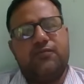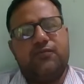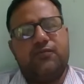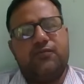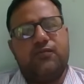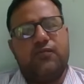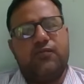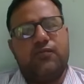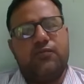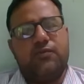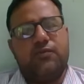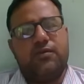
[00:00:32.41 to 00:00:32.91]

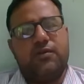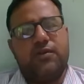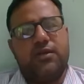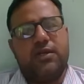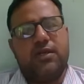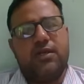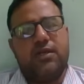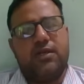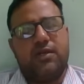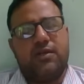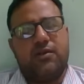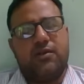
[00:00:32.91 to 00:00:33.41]
food,
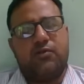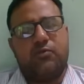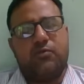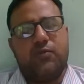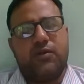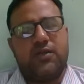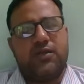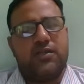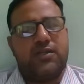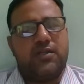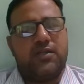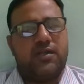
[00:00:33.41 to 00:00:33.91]
and raw
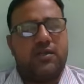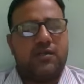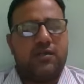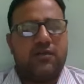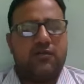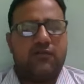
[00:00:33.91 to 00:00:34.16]
material